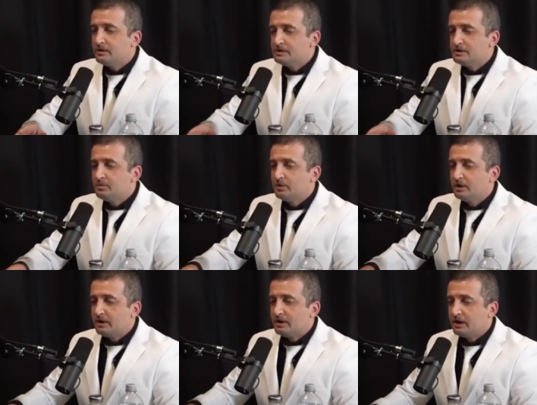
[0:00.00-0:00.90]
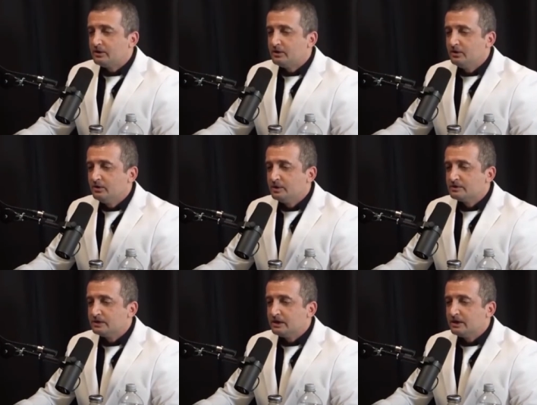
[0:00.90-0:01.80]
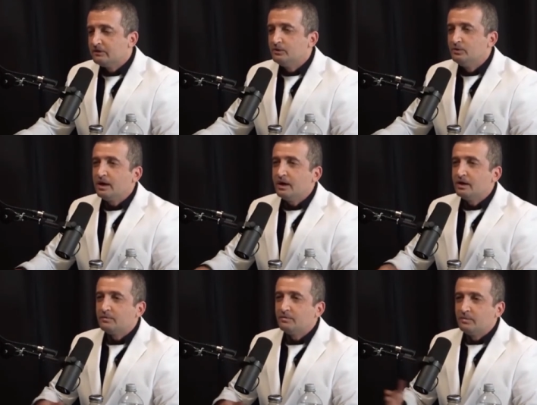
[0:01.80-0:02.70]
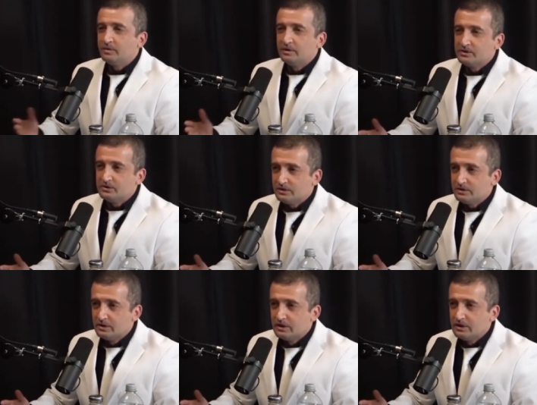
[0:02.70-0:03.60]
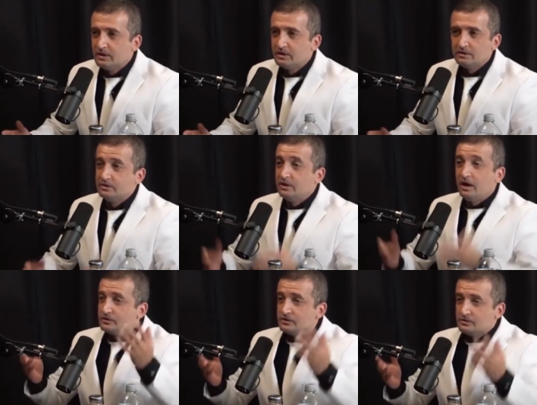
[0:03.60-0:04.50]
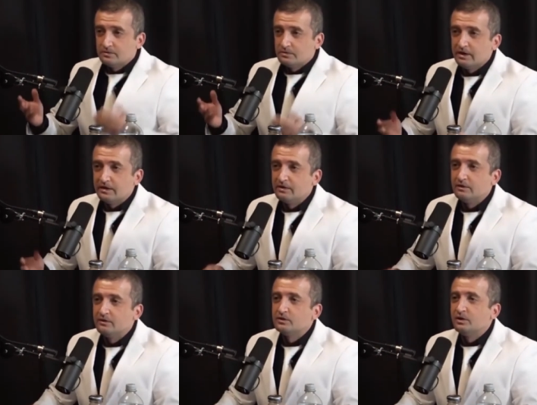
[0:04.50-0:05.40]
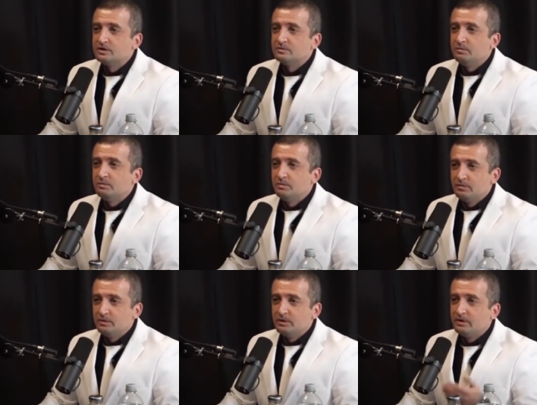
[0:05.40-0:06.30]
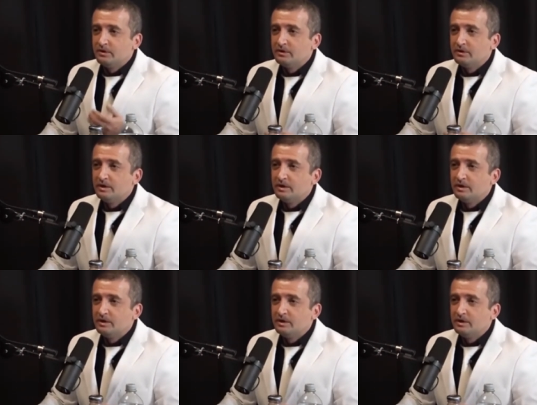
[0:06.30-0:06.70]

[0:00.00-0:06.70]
his point about IQ, it's like if you had a population, the Dutch, right? I think they're the tallest pe people on earth.